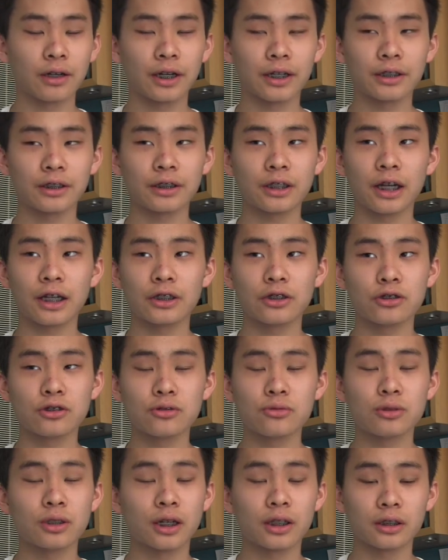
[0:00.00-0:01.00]
I
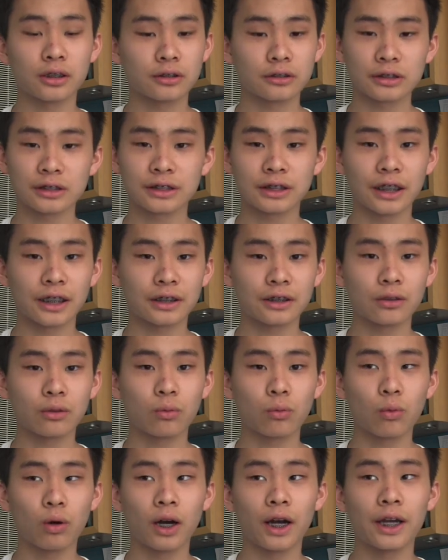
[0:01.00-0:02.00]
do not
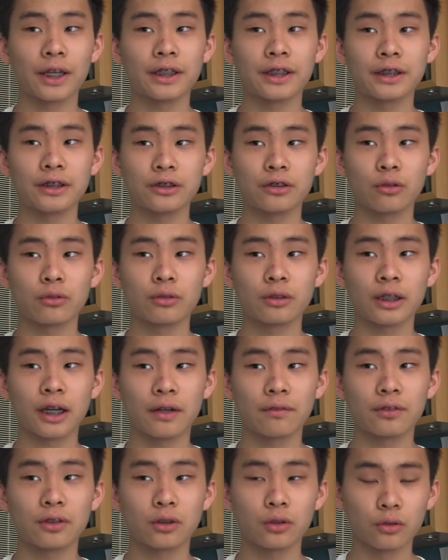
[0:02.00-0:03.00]
understand why they don't
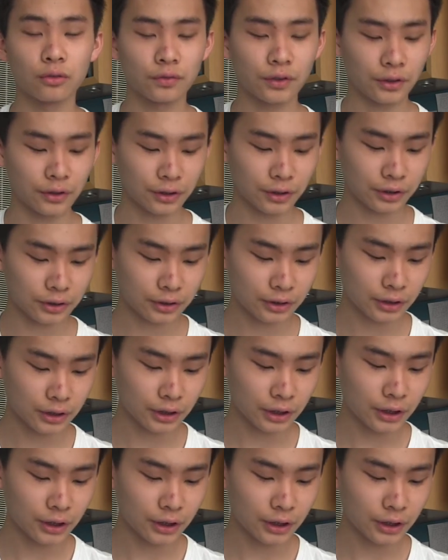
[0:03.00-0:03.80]
have a gold variant